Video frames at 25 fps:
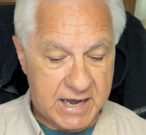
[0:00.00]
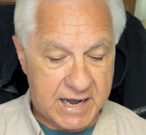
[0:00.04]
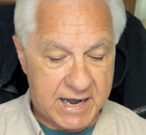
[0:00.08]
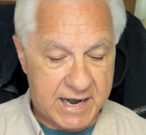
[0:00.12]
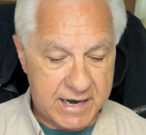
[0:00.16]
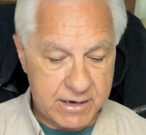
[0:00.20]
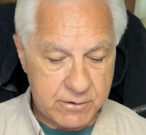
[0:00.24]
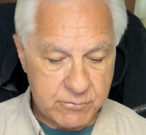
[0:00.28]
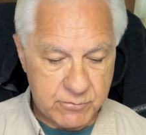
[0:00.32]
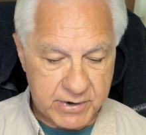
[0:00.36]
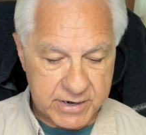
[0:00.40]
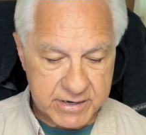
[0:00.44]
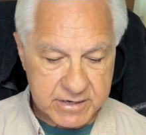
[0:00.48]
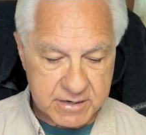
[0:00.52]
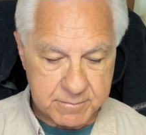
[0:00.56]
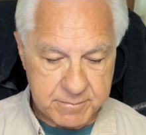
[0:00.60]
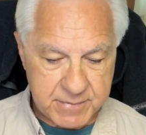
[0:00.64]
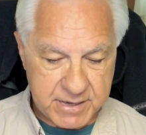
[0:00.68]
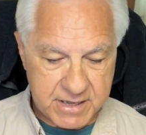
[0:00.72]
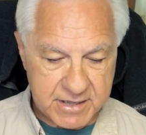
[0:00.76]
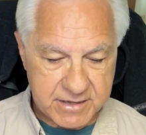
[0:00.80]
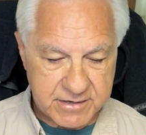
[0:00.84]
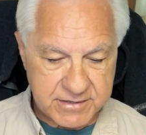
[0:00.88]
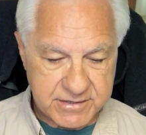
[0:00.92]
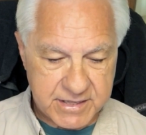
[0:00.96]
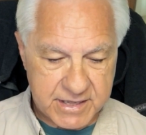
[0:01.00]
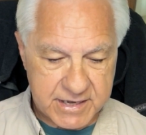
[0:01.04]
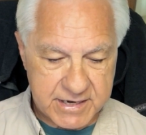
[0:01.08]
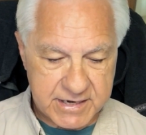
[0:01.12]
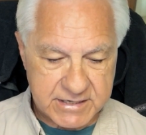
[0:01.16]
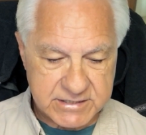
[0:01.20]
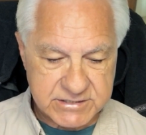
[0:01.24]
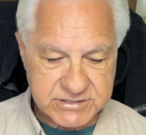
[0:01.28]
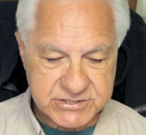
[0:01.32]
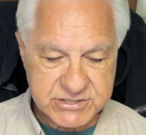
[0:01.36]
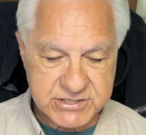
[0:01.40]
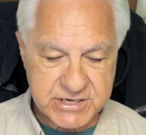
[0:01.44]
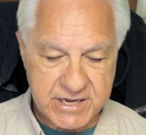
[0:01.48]
I recommend that
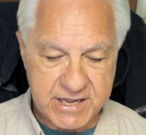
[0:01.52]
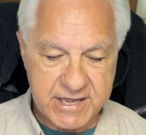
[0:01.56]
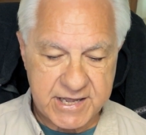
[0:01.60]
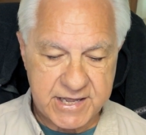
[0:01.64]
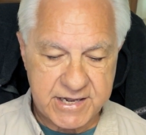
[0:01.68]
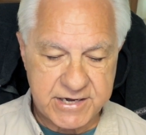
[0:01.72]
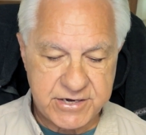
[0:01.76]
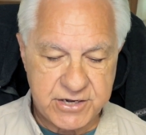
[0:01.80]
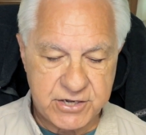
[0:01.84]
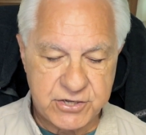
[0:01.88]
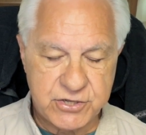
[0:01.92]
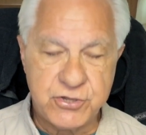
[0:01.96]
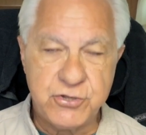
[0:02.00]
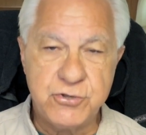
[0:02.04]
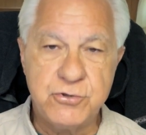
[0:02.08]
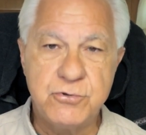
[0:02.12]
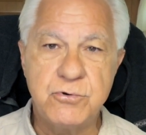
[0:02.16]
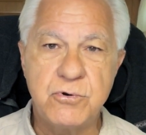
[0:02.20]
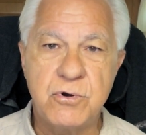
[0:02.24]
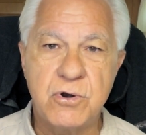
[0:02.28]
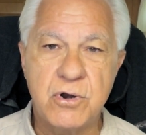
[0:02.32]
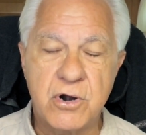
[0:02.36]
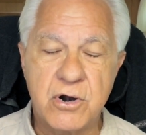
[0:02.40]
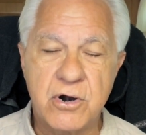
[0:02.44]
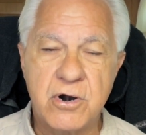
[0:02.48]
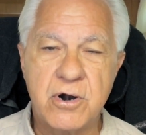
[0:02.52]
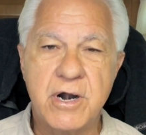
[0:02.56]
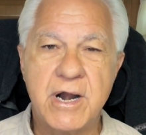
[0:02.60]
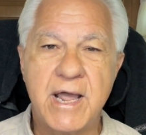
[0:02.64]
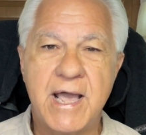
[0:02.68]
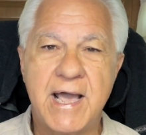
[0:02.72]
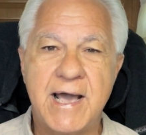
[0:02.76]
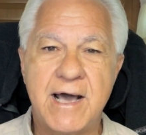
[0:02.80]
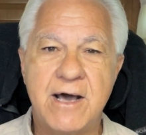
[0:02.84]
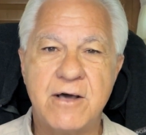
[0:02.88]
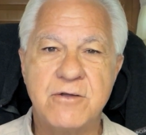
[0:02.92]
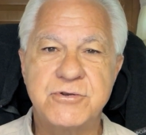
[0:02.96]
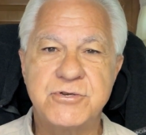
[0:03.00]
instead you learn
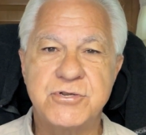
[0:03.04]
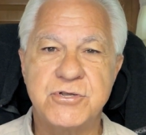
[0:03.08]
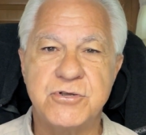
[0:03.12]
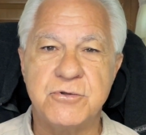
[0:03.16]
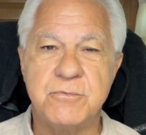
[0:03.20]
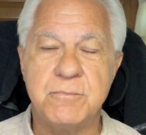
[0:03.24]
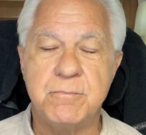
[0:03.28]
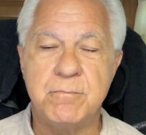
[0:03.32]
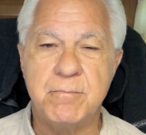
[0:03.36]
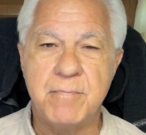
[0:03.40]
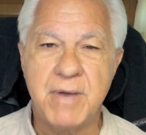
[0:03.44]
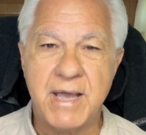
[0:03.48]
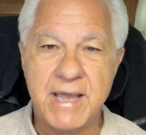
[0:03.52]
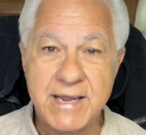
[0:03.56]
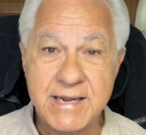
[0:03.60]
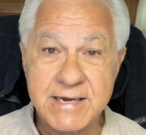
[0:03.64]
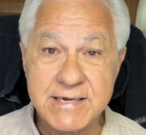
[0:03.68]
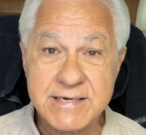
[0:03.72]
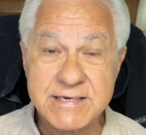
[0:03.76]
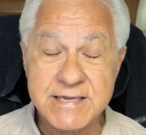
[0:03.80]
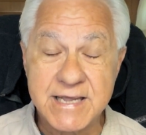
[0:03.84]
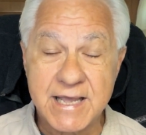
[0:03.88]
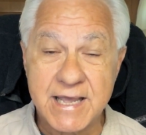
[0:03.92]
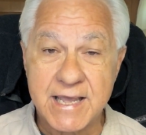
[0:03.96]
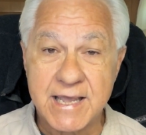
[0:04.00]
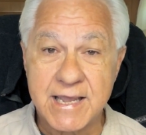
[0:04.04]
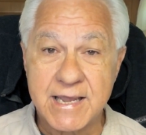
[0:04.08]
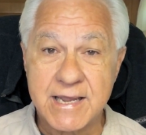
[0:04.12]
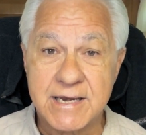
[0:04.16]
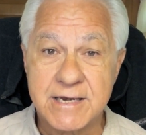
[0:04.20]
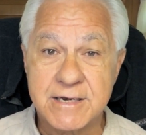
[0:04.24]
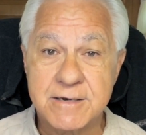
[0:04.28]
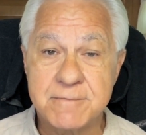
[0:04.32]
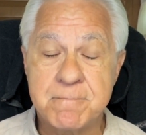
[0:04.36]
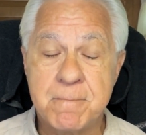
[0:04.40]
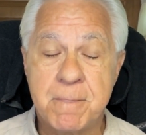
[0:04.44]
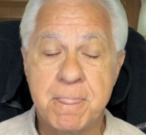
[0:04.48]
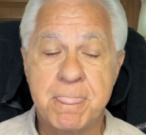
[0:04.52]
how to
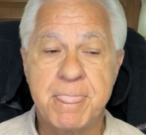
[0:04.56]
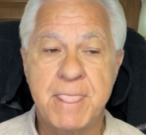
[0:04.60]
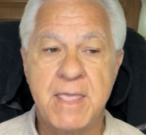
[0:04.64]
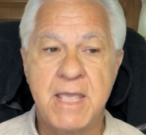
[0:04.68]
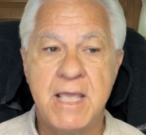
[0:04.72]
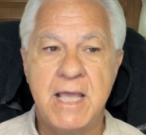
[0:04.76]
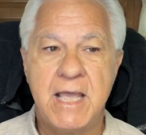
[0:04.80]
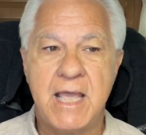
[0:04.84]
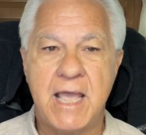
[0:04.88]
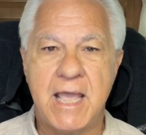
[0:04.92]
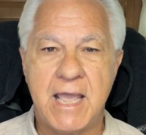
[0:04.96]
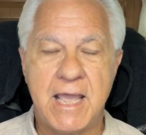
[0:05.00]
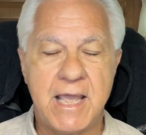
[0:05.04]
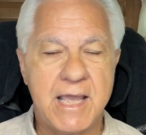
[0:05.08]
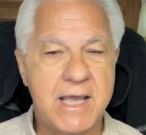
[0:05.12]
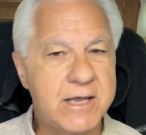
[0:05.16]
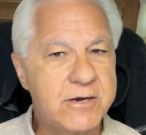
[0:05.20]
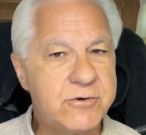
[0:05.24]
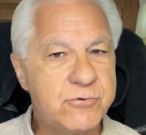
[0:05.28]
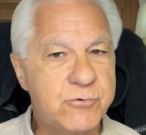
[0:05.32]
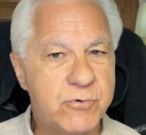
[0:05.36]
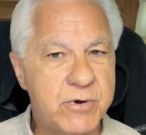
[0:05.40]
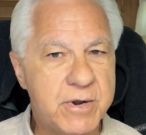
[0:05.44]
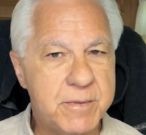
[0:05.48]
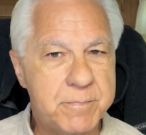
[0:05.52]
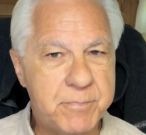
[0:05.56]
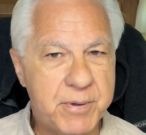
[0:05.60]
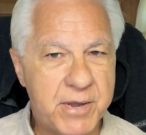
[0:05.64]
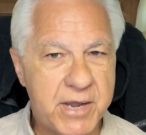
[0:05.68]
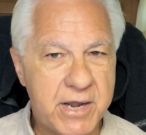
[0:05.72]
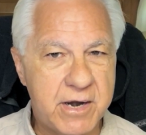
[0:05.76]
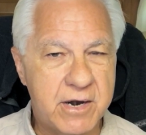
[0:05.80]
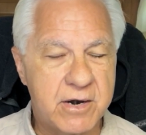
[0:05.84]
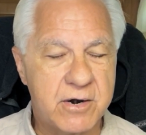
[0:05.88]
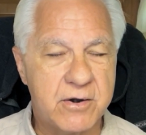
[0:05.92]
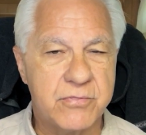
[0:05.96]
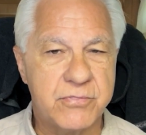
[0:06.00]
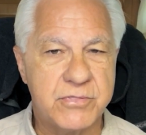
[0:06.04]
maintain and
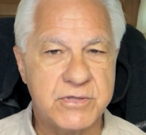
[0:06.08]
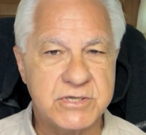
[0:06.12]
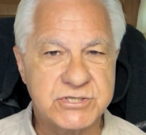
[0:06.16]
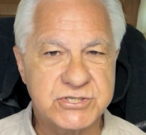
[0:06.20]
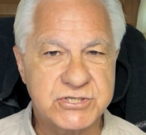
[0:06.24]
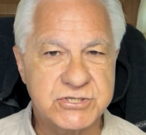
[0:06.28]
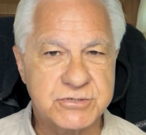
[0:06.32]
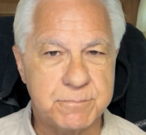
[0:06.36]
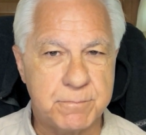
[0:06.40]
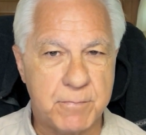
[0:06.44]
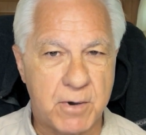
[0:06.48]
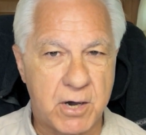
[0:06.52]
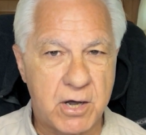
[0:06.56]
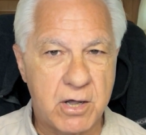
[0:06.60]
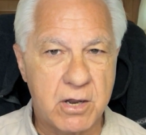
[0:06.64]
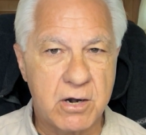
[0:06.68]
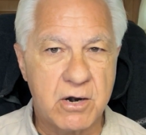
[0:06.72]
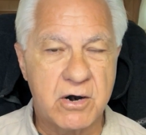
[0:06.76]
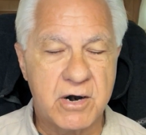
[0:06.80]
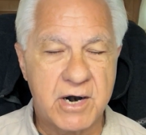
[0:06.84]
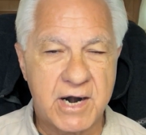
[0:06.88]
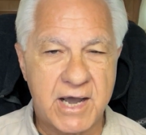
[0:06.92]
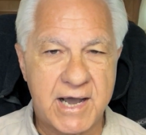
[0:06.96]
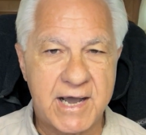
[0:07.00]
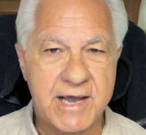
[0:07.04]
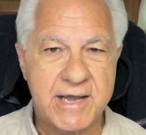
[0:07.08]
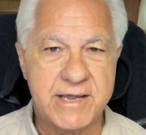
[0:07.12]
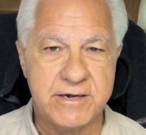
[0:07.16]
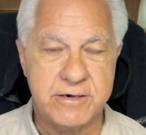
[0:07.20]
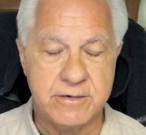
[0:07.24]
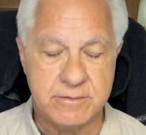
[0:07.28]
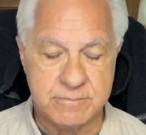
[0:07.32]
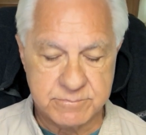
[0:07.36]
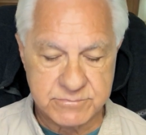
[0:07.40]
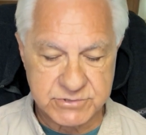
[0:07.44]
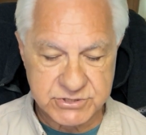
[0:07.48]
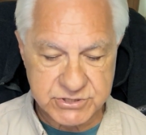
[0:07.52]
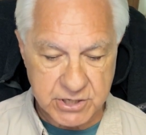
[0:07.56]
repair the smaller
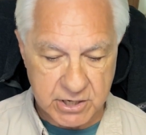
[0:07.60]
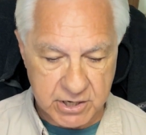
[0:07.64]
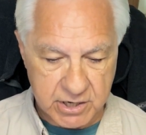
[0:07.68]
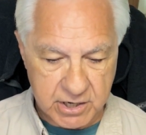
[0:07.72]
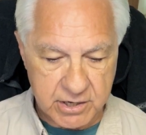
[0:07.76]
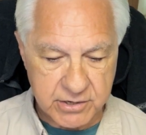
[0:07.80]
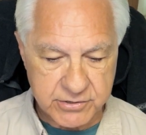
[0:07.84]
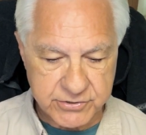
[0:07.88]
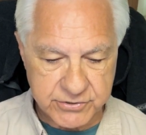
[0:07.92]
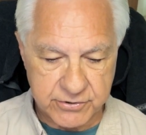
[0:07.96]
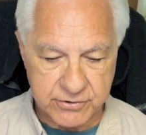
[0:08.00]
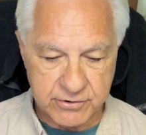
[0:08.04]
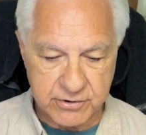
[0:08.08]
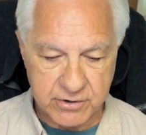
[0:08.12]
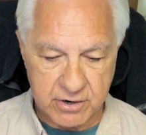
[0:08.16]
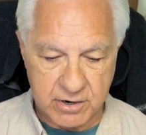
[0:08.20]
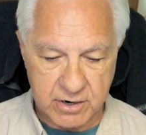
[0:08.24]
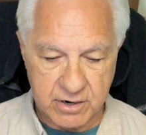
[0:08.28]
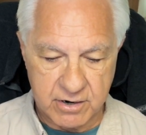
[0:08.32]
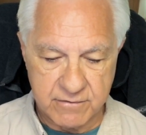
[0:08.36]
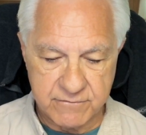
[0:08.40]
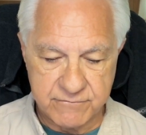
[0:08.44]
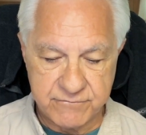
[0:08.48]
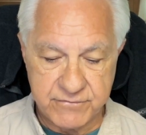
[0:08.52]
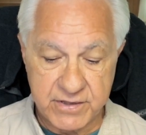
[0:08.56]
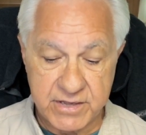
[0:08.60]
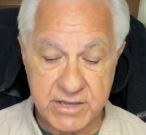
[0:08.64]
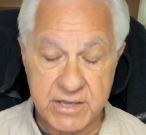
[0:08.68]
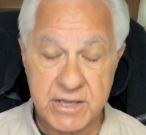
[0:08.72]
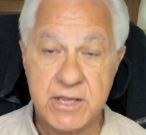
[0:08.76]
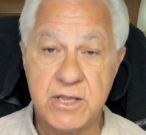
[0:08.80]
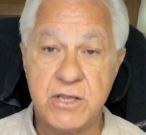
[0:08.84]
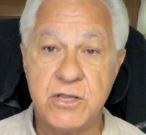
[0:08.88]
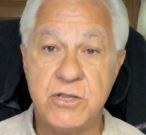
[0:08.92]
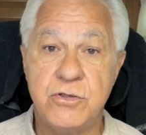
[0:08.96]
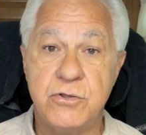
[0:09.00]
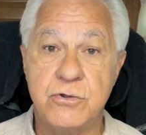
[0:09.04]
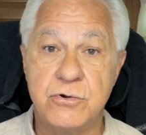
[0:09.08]
items on your
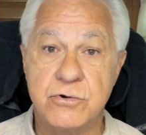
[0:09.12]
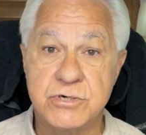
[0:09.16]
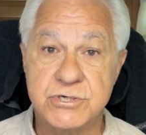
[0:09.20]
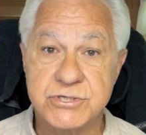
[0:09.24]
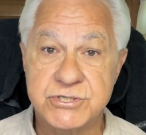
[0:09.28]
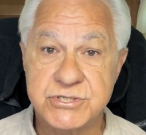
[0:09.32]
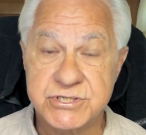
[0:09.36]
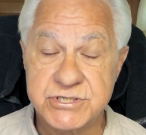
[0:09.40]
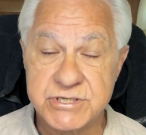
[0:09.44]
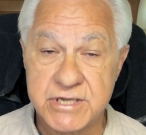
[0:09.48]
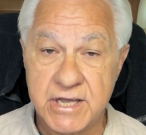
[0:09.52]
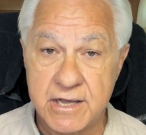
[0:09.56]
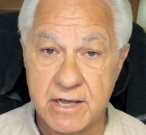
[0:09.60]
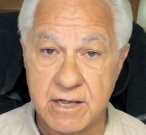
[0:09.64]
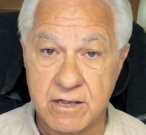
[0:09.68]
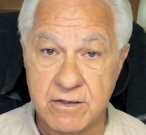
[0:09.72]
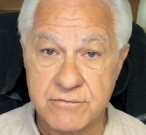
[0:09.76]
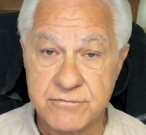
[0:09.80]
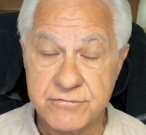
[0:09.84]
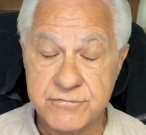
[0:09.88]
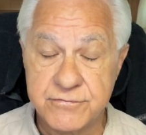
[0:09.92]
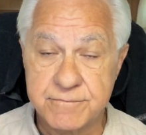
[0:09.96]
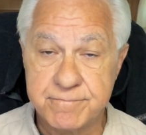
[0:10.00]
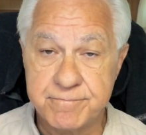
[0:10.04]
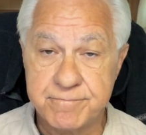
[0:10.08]
RV yourself.